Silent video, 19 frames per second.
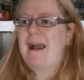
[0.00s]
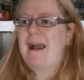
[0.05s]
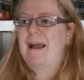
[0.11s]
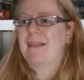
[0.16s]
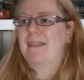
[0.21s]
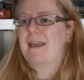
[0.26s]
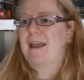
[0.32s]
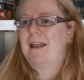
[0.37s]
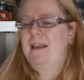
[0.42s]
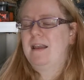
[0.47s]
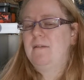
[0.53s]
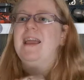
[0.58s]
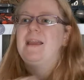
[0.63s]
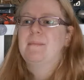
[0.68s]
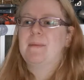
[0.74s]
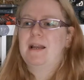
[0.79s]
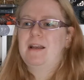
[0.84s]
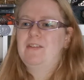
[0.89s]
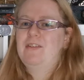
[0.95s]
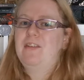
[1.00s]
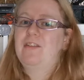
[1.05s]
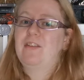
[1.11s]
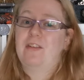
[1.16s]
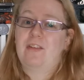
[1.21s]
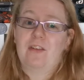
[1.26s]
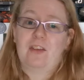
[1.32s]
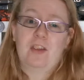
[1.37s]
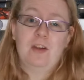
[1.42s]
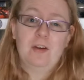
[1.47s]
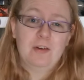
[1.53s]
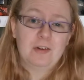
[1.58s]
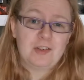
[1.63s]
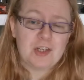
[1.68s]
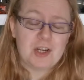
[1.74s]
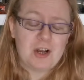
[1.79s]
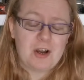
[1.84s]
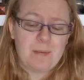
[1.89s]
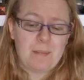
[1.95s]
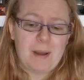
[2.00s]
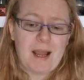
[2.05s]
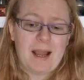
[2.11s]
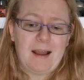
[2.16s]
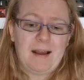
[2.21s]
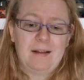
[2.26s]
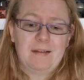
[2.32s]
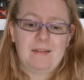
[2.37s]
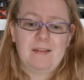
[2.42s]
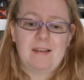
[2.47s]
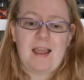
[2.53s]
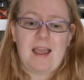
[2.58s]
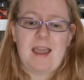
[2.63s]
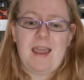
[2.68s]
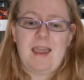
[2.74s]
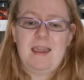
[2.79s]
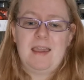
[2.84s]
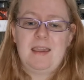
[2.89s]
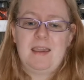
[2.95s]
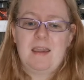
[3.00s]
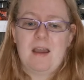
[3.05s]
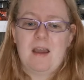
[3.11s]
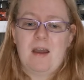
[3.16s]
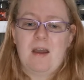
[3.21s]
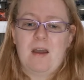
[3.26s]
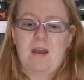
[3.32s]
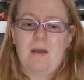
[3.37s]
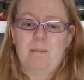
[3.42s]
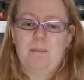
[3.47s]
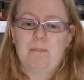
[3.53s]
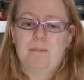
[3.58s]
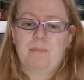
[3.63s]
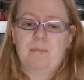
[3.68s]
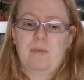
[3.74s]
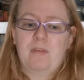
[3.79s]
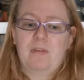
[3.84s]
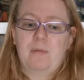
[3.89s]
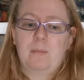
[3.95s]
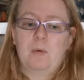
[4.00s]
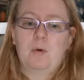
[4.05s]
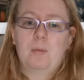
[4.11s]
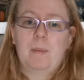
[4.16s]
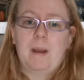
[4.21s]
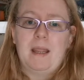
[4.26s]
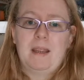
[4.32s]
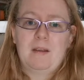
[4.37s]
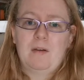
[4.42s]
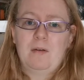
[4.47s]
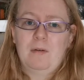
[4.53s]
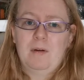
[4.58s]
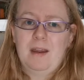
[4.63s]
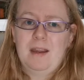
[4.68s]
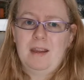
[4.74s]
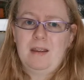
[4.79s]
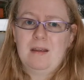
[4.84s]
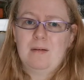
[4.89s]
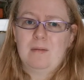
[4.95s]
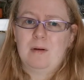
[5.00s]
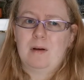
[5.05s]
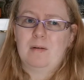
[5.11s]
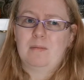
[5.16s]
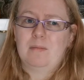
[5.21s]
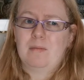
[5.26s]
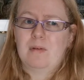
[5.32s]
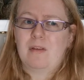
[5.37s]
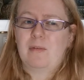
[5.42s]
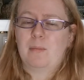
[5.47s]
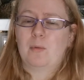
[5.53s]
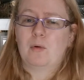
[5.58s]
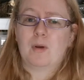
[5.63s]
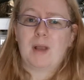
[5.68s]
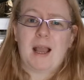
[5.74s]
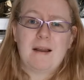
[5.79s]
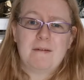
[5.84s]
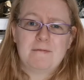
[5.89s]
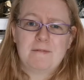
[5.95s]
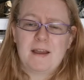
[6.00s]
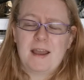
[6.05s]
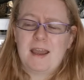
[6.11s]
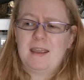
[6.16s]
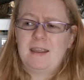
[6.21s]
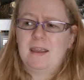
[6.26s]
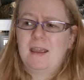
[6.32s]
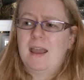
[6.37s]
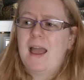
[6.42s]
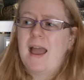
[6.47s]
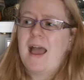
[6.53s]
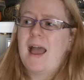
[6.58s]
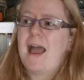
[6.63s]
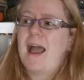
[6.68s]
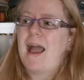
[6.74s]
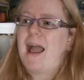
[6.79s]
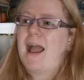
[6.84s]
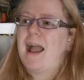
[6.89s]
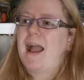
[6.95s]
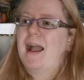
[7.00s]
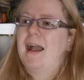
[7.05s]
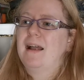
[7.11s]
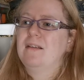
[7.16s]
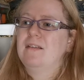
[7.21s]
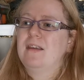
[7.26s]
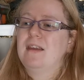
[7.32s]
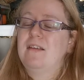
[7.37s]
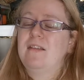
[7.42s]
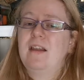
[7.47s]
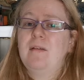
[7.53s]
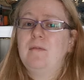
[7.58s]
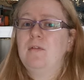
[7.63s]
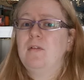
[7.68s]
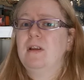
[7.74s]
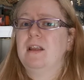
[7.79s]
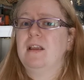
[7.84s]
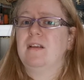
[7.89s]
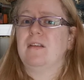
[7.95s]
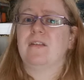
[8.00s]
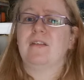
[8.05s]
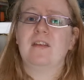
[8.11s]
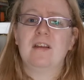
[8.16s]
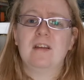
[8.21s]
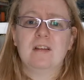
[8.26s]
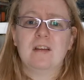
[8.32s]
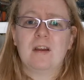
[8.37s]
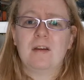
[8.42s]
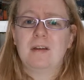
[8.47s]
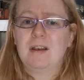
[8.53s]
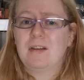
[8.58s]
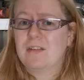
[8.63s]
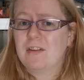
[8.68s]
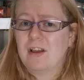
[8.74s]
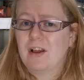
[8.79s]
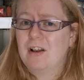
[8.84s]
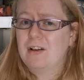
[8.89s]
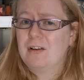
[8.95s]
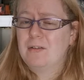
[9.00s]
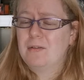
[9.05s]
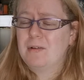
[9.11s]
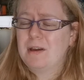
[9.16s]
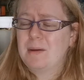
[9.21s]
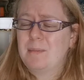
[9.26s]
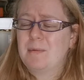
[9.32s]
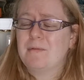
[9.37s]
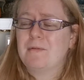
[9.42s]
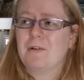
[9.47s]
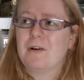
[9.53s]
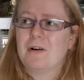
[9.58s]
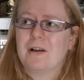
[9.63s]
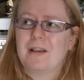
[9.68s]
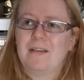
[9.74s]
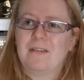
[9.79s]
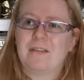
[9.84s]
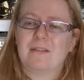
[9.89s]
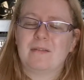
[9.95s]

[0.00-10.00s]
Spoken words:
And then he manages to secure a job at a small bakery, well, a small cafe, and he's never really considered going into culinary before.